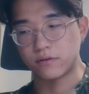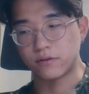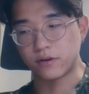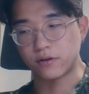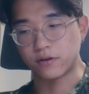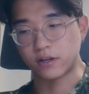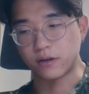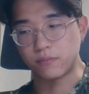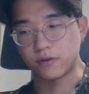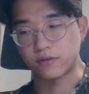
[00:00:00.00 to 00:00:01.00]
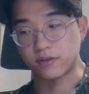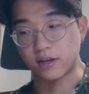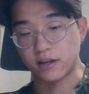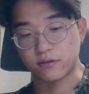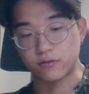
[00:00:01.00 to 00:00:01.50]
there can be a
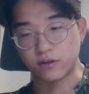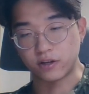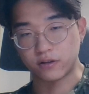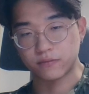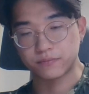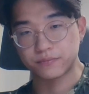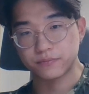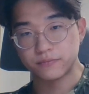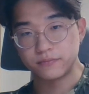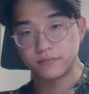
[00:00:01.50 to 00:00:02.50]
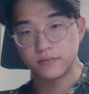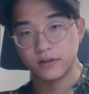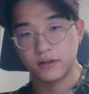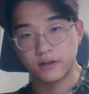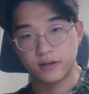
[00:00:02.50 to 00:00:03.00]
scattering,
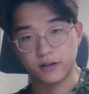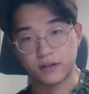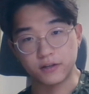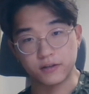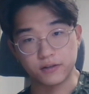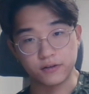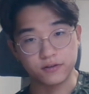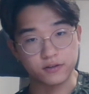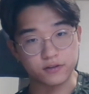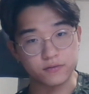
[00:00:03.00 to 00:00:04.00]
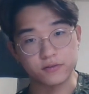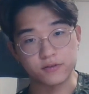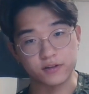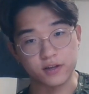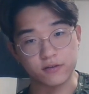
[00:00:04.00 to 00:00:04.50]
and there's like
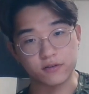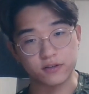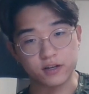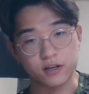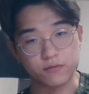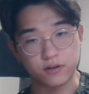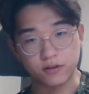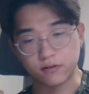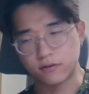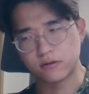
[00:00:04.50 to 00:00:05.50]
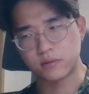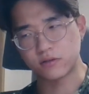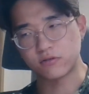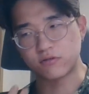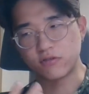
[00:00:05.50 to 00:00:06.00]
different scattering type. We learned
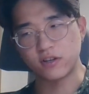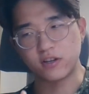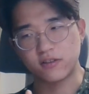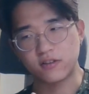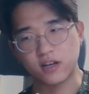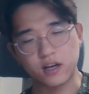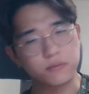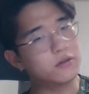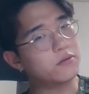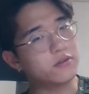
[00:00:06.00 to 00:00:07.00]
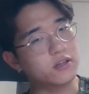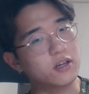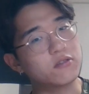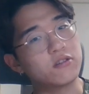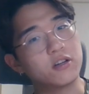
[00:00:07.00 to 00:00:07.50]
about the three type of
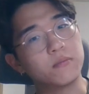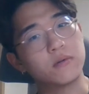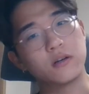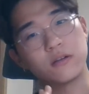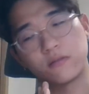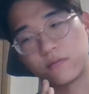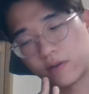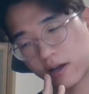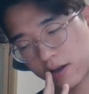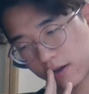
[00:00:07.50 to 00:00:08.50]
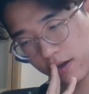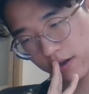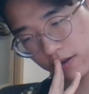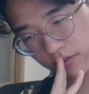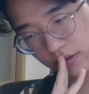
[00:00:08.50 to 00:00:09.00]
scattering, but
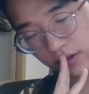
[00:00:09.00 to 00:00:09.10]
as we